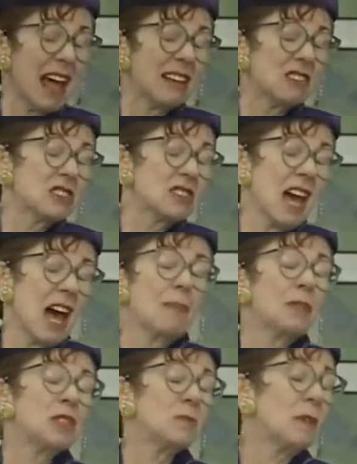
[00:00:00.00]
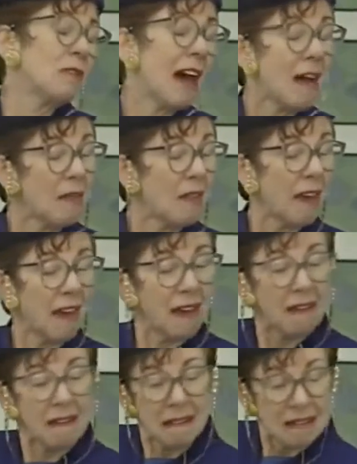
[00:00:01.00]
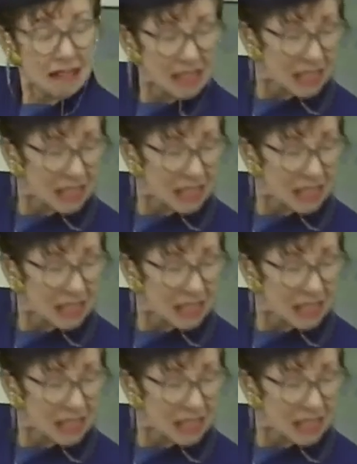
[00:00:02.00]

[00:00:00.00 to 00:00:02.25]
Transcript: Well, I just happened to be round there.